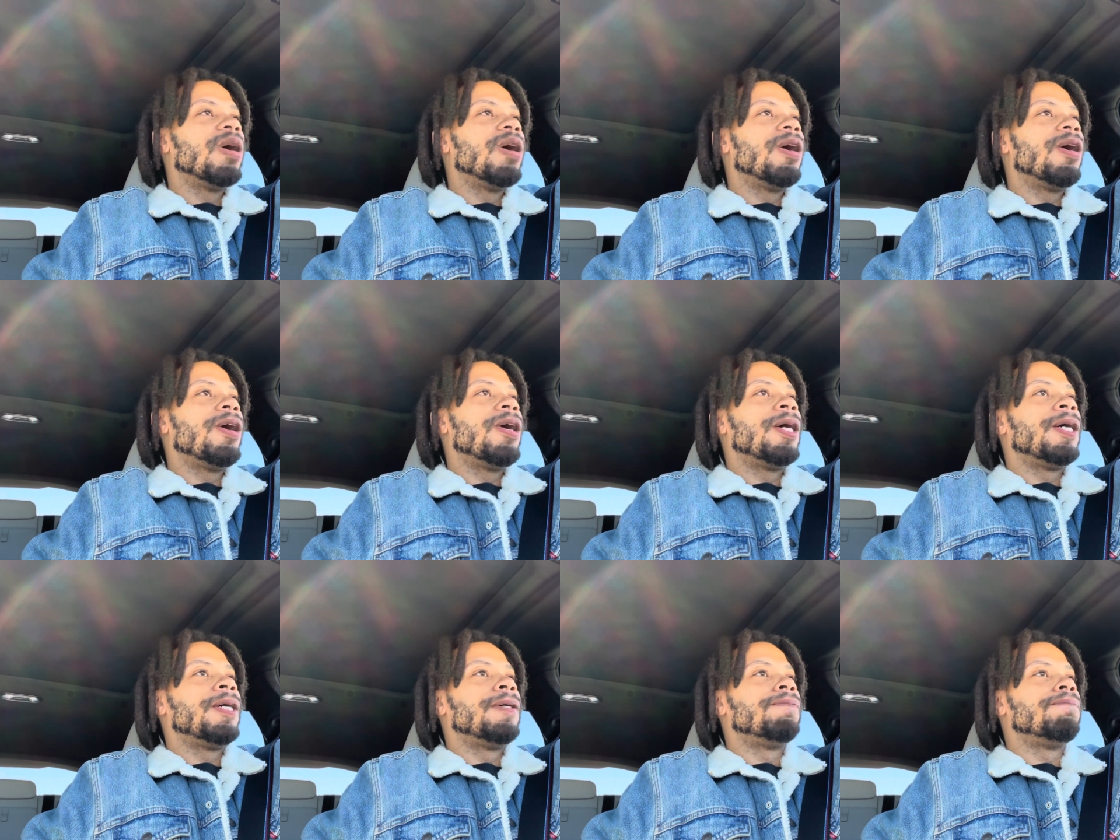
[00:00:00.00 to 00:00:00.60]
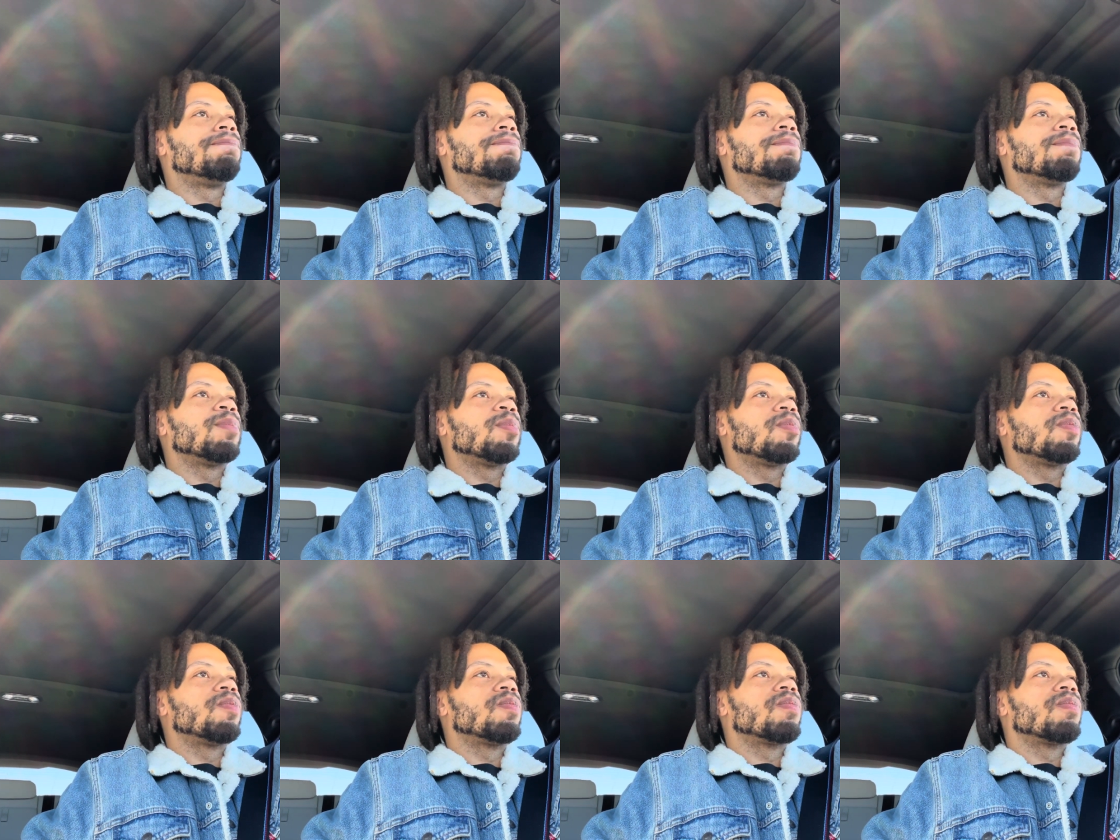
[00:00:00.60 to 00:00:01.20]

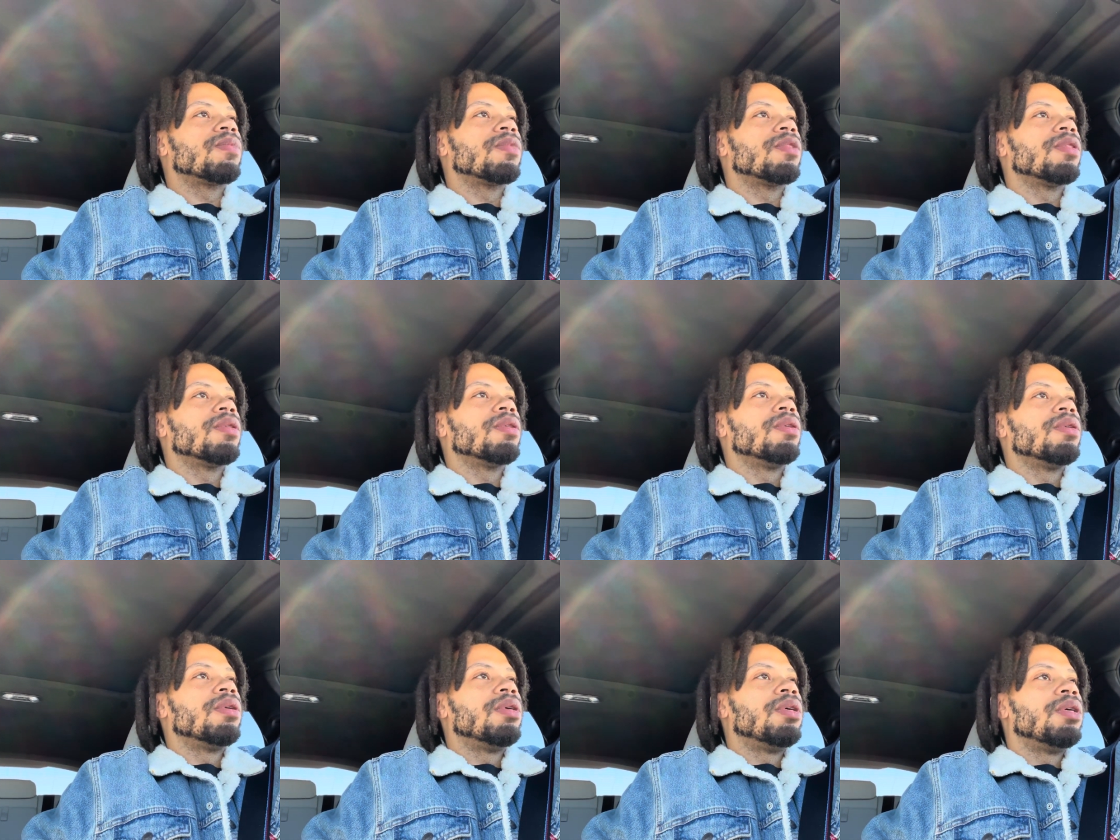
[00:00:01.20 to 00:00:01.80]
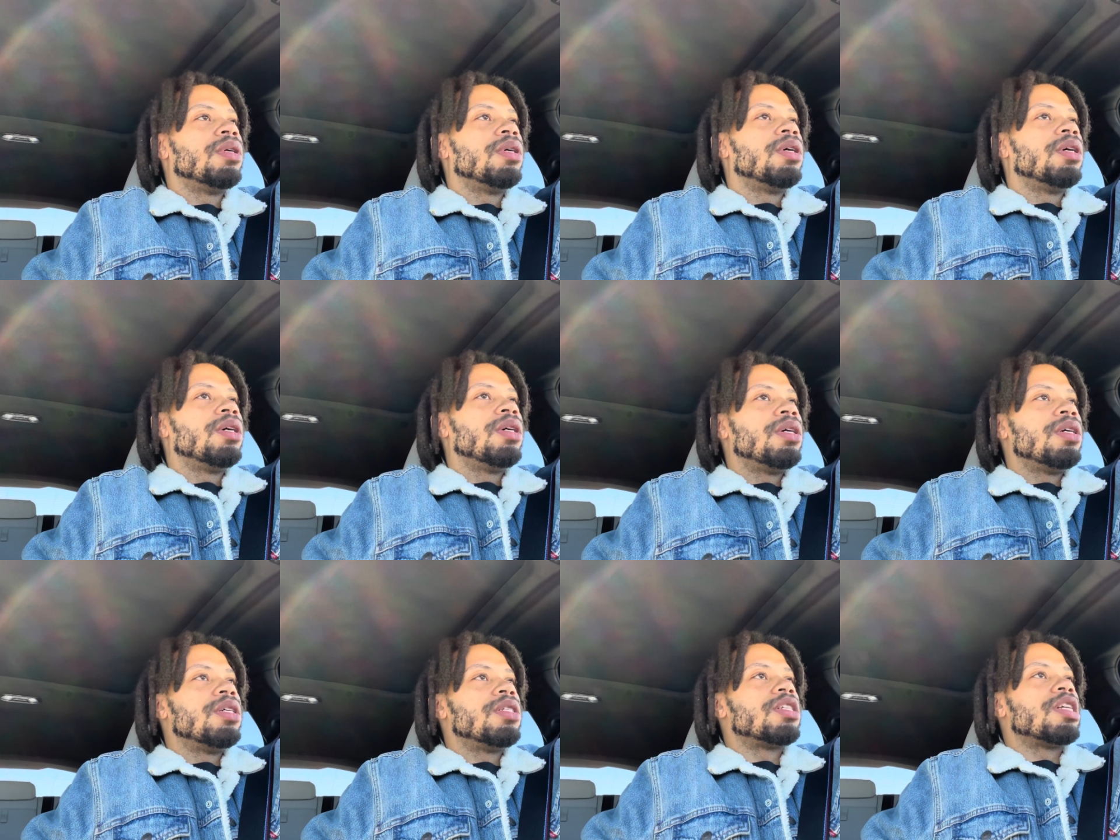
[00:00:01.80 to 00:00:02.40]

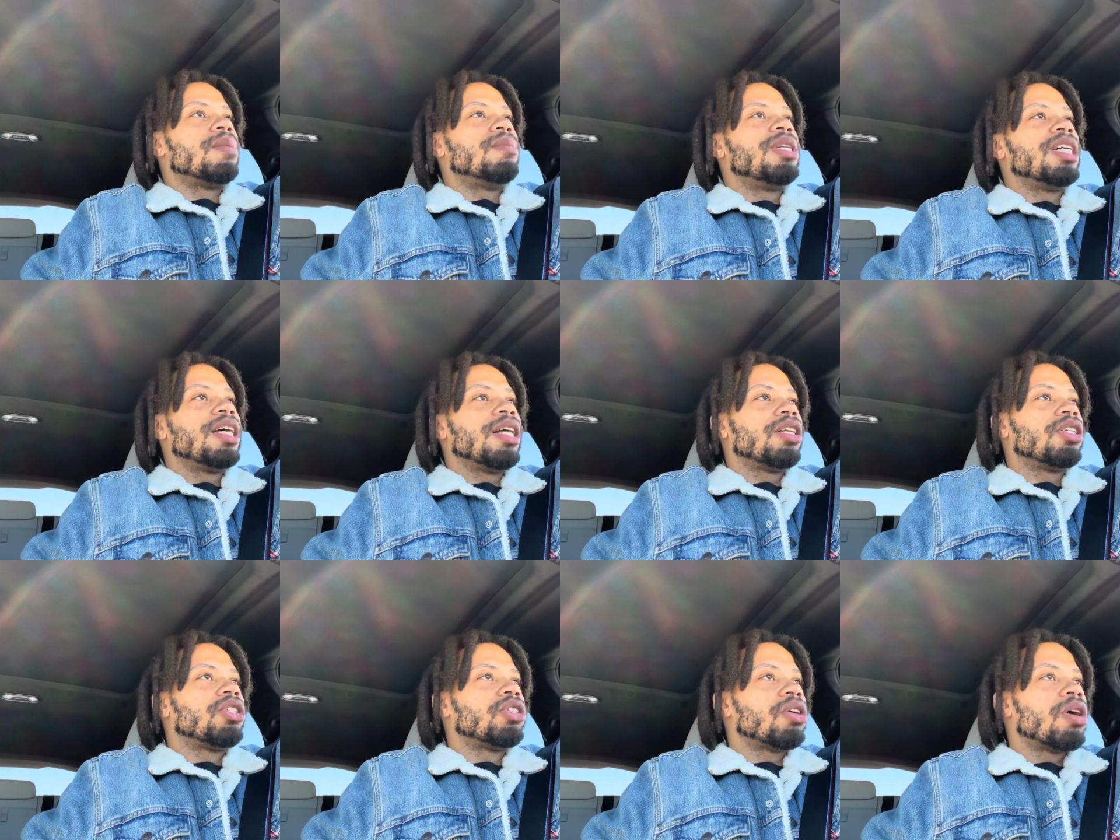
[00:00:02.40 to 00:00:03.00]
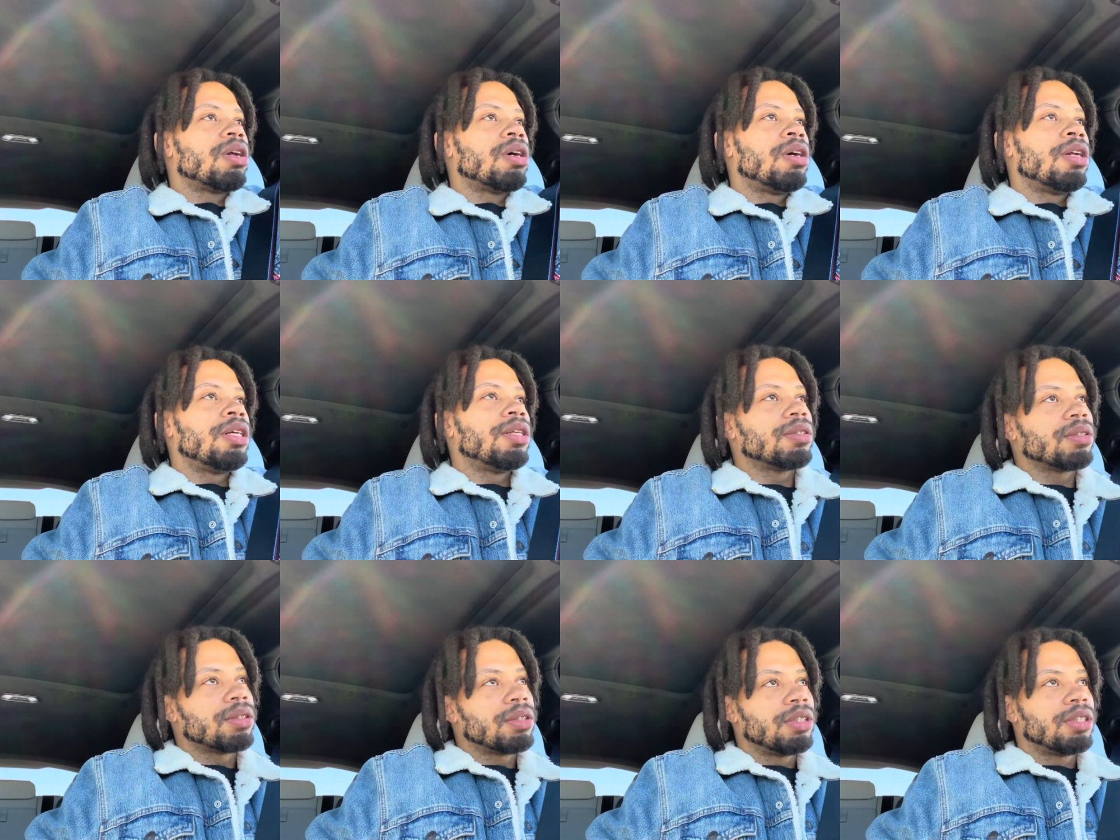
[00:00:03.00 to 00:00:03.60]
Um, so I'm looking at the chart on it.
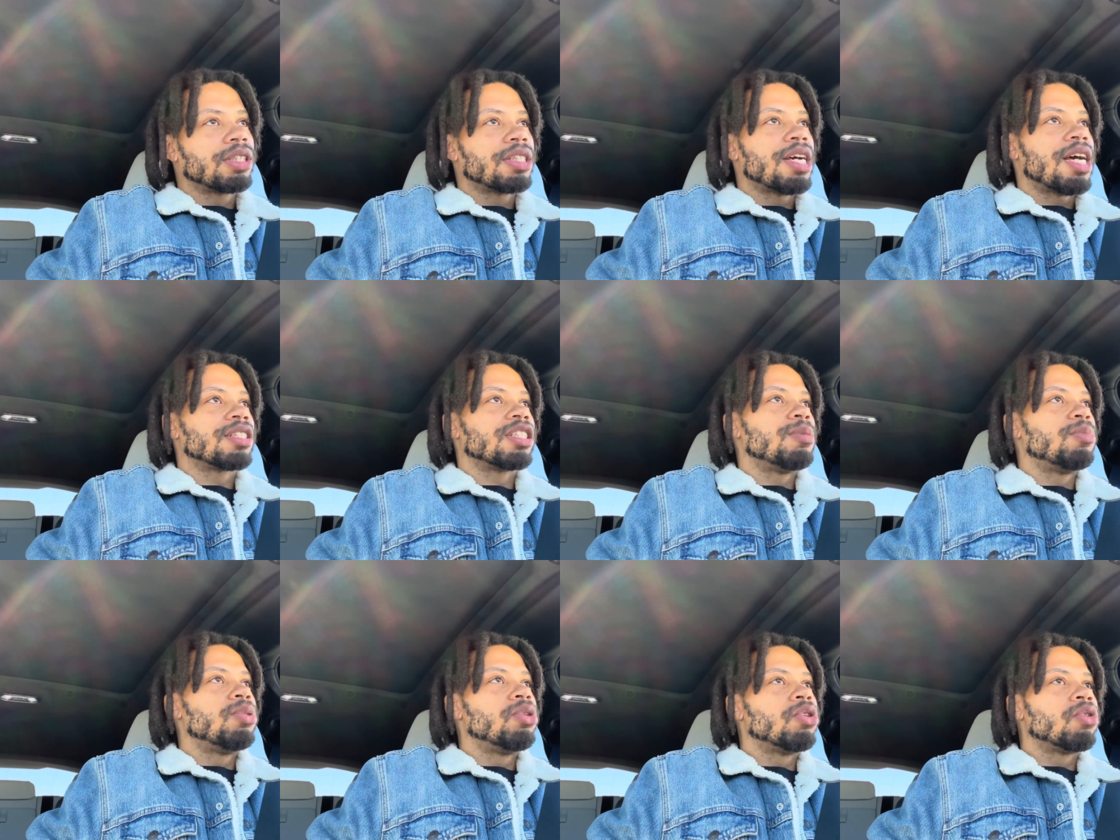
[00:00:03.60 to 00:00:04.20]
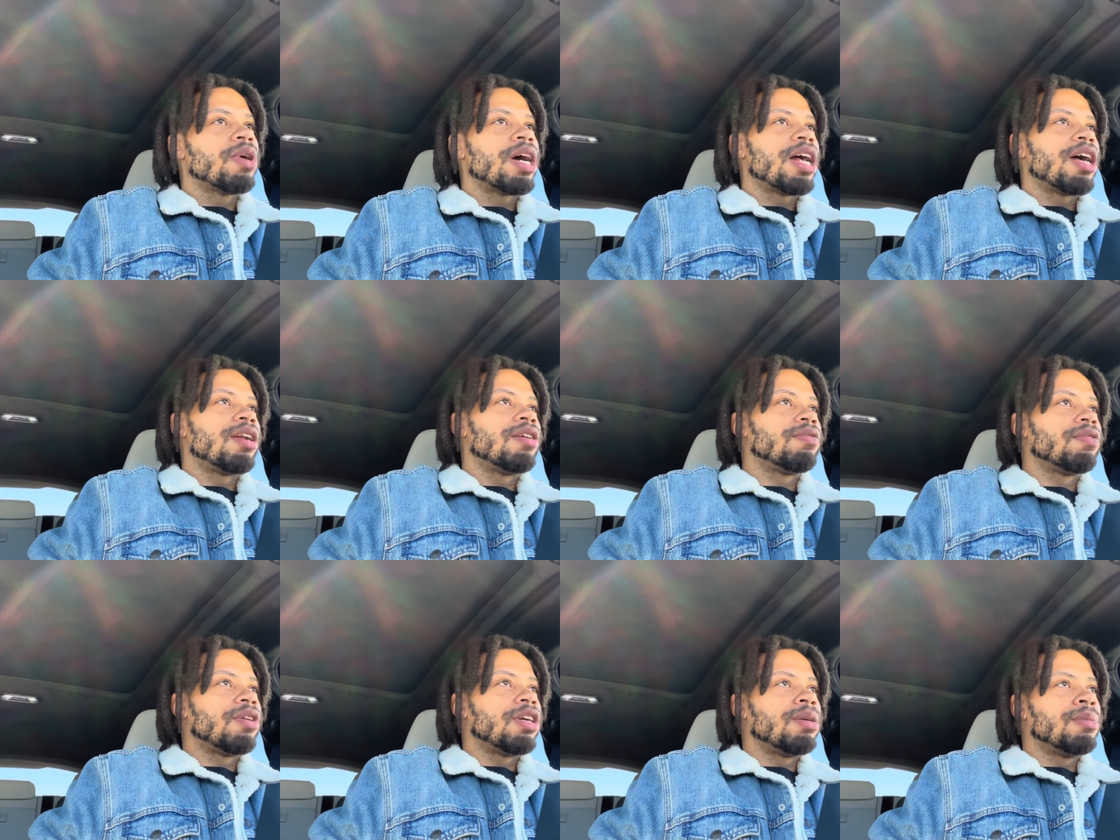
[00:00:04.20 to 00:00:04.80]
This guy's gonna pull right out
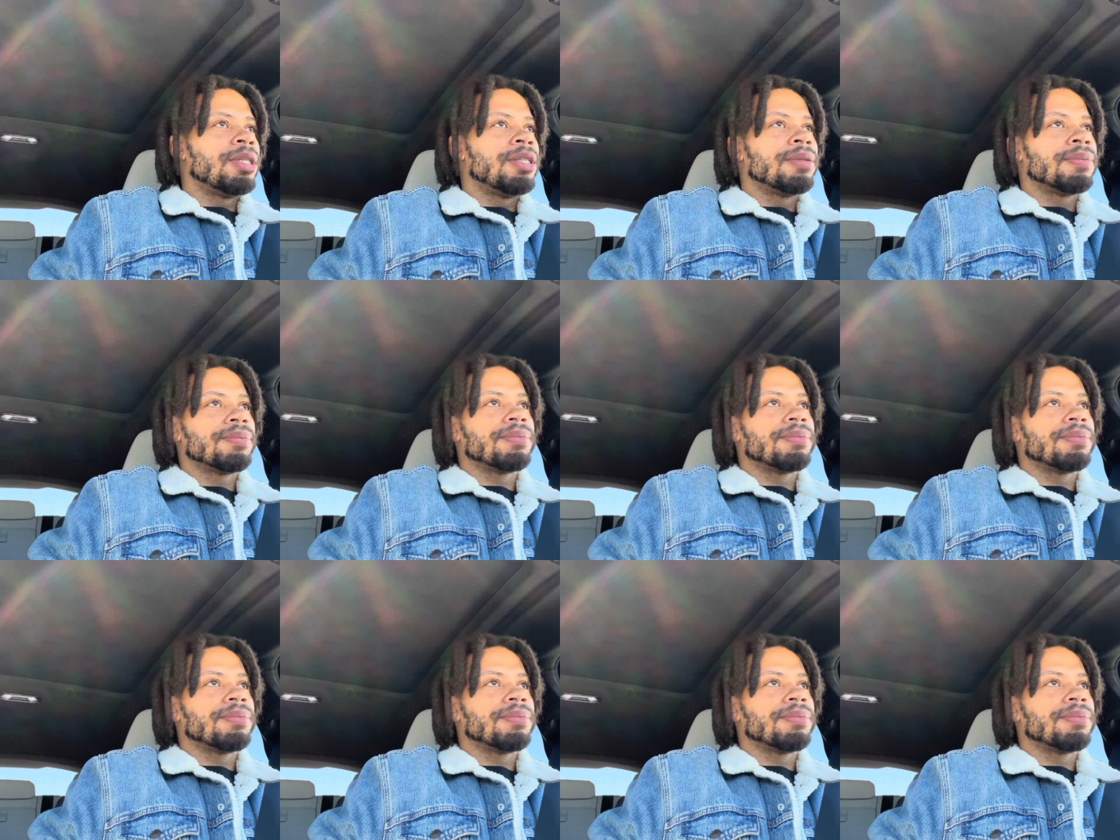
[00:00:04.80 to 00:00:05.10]
in front of me.